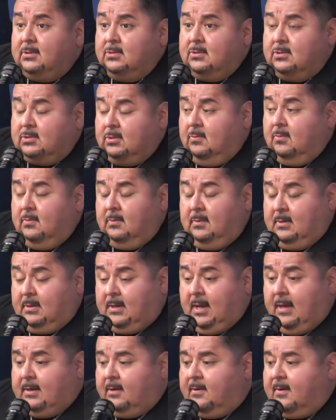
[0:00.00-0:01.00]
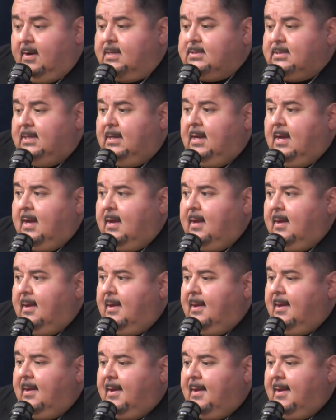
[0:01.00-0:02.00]
So kind of crazy. I
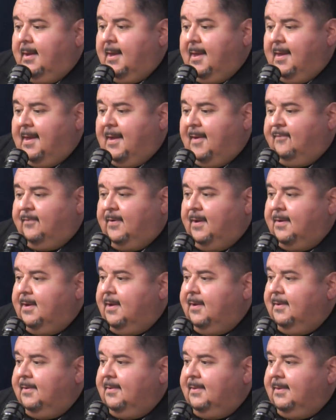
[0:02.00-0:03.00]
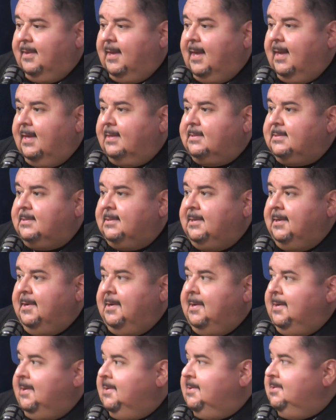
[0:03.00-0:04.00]
found out that
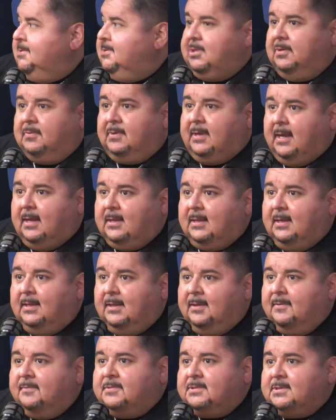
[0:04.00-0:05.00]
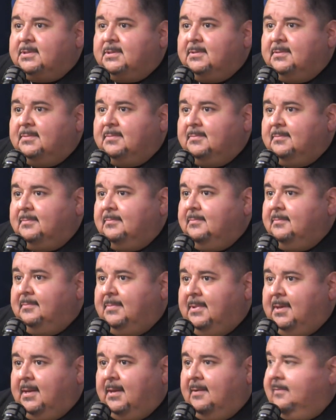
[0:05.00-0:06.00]
Joe Kelly lives
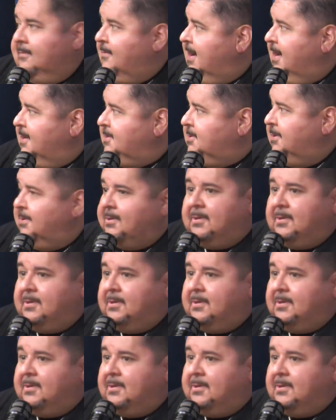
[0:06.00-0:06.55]
in Rancho